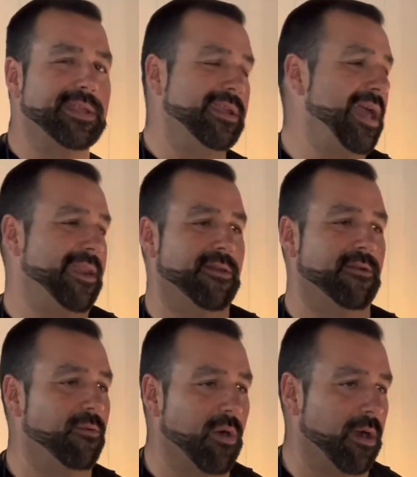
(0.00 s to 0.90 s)
You got to go
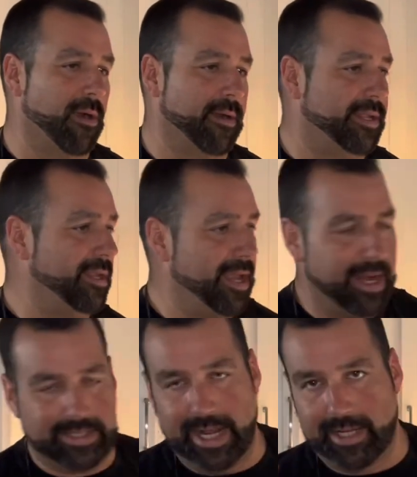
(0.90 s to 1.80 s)
to work, you
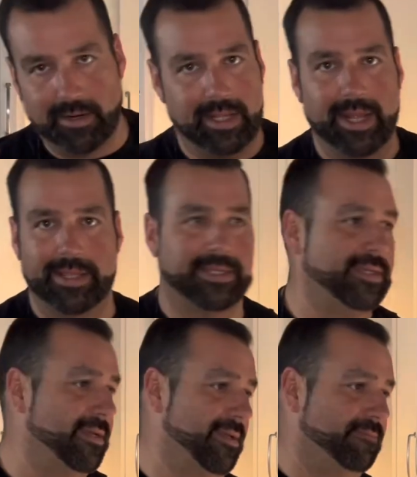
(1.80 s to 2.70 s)
got to take your kids
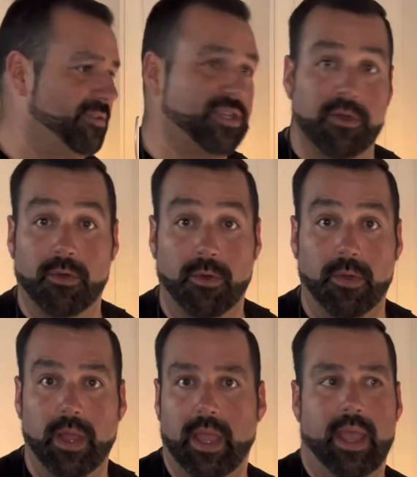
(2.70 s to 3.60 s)
to school,